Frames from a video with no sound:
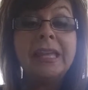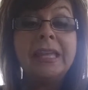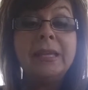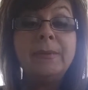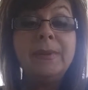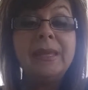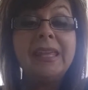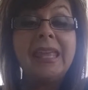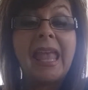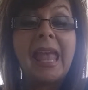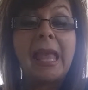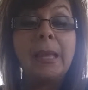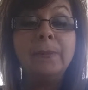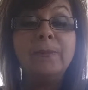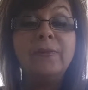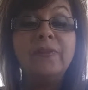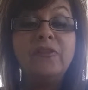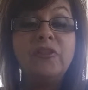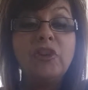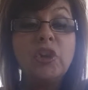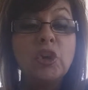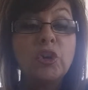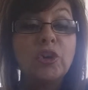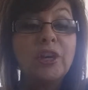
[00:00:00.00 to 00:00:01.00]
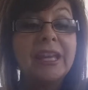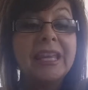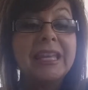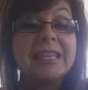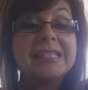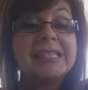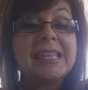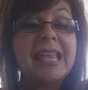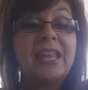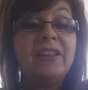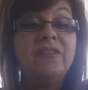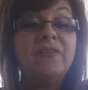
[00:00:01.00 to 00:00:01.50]
he became
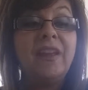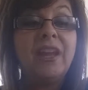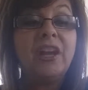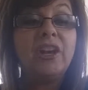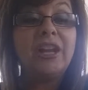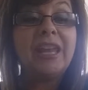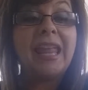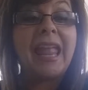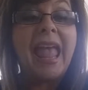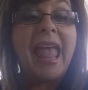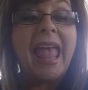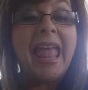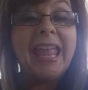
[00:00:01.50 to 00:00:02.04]
furious and very